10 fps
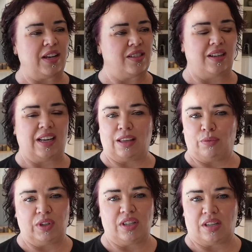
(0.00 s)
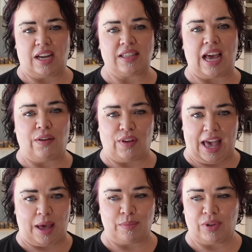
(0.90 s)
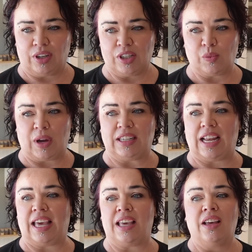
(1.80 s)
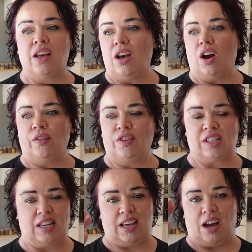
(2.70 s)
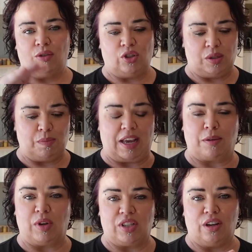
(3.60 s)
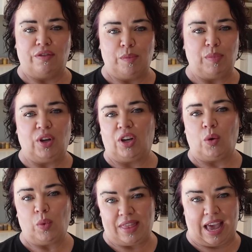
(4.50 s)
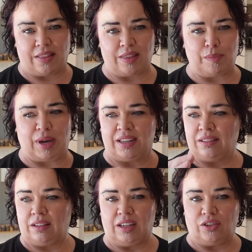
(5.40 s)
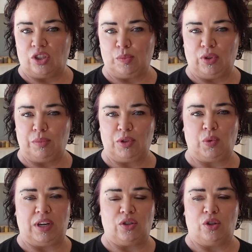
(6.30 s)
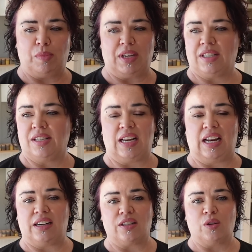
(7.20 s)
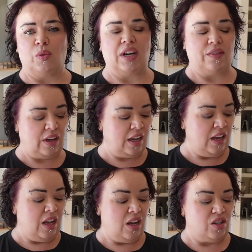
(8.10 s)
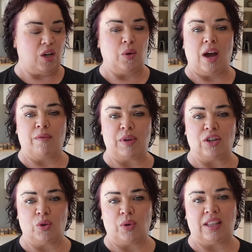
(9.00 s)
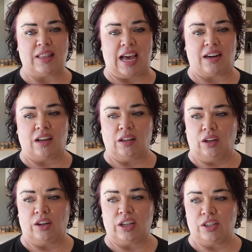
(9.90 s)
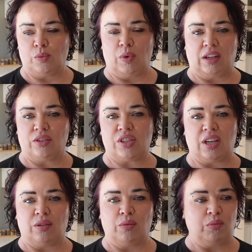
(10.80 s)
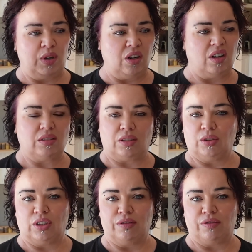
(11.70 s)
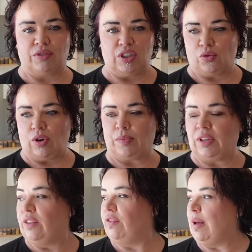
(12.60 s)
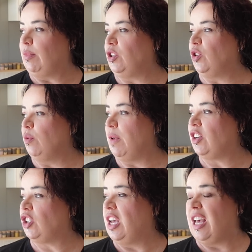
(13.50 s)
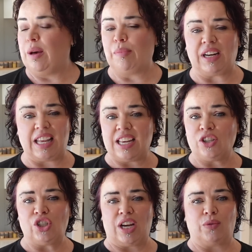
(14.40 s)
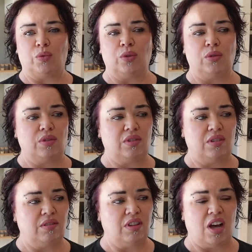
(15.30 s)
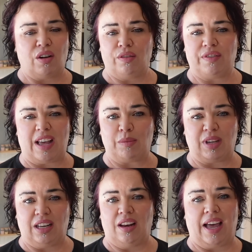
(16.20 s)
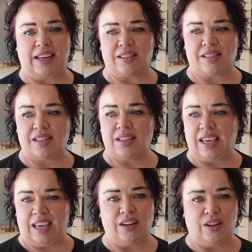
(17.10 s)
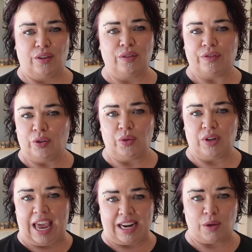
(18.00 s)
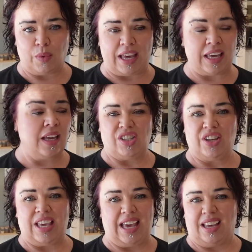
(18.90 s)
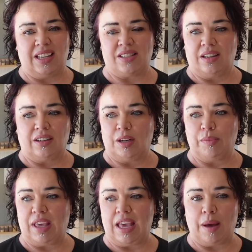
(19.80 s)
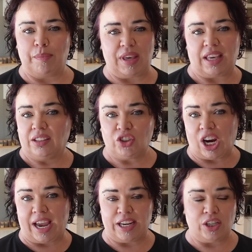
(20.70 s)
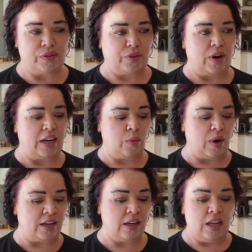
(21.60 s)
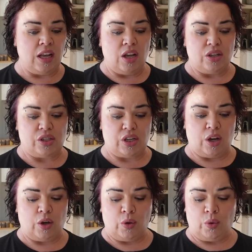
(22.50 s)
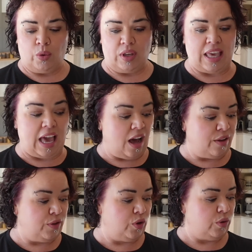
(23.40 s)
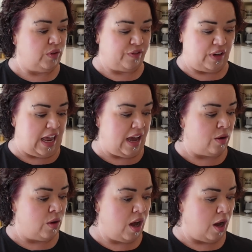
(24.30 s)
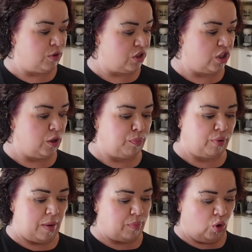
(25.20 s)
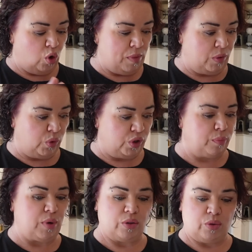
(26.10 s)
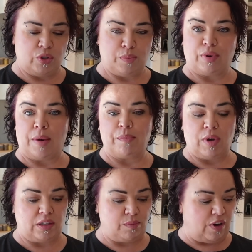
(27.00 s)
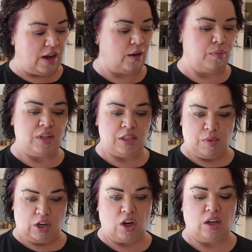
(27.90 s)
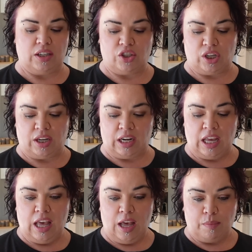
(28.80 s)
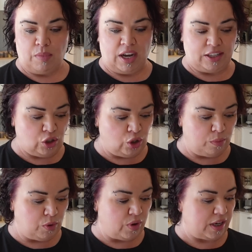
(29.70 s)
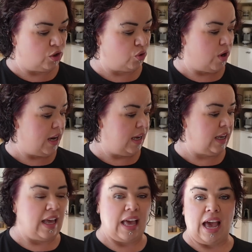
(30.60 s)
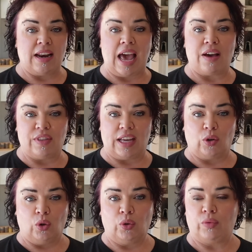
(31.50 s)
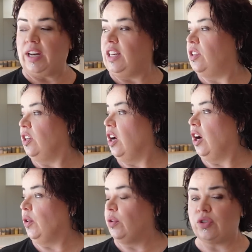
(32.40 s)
So like if we decide to have hamburgers one day, obviously I'll just make myself a burger without the bun, you know, just put it between 2 pieces of lettuce or whatever. So I've been doing that a lot as well, so we're not sort of disrupting the family too much. But in general, the whole family likes keto food anyway. So yeah, it's not going to be a big change for anyone. So yeah, I thought for now, I'm just going to prep all my water bottles, prep my vitamins, my collagen, my turmeric drink, and have that all ready to go.